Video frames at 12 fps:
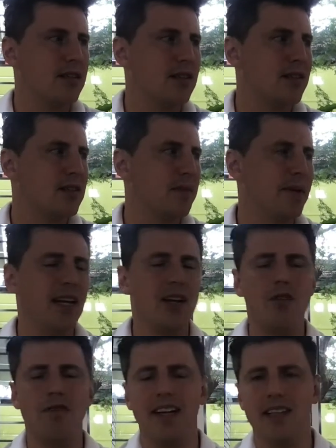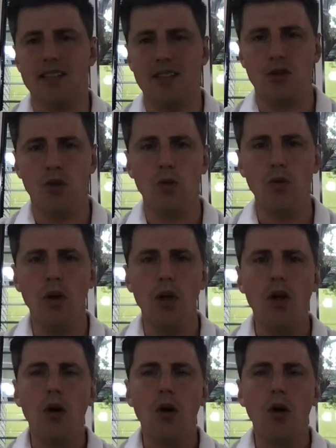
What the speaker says: Is it just something that you think this is cool